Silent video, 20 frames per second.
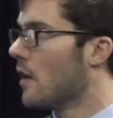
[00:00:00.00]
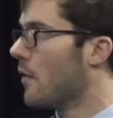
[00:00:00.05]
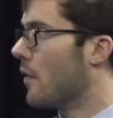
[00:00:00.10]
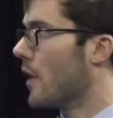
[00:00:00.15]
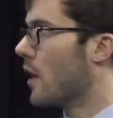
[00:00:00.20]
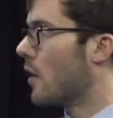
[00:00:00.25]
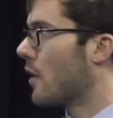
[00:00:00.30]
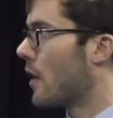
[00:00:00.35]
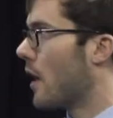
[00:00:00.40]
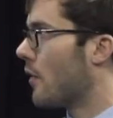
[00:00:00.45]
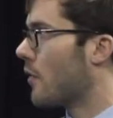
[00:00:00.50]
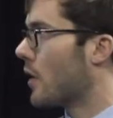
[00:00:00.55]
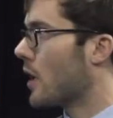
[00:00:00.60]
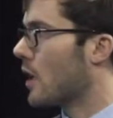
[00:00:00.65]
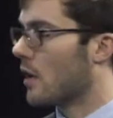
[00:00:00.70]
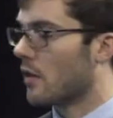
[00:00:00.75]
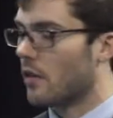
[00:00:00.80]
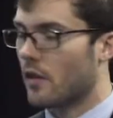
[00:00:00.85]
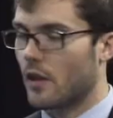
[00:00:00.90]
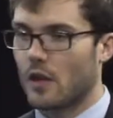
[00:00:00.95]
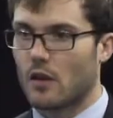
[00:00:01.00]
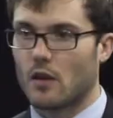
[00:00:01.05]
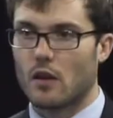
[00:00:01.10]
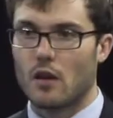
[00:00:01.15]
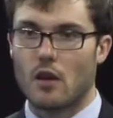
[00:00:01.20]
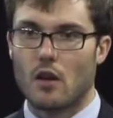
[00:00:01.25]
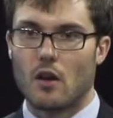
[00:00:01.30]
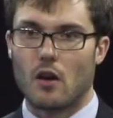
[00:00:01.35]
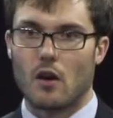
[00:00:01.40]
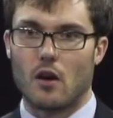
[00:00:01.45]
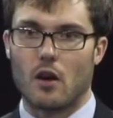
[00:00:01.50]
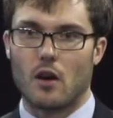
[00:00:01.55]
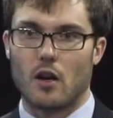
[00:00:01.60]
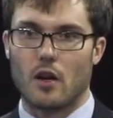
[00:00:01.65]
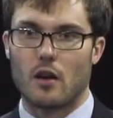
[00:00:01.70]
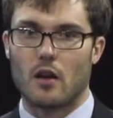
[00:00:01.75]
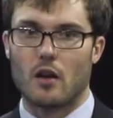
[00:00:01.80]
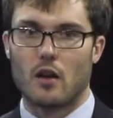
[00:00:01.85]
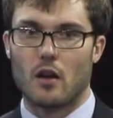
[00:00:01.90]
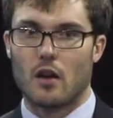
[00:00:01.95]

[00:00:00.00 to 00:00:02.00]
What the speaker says: they don't have anything on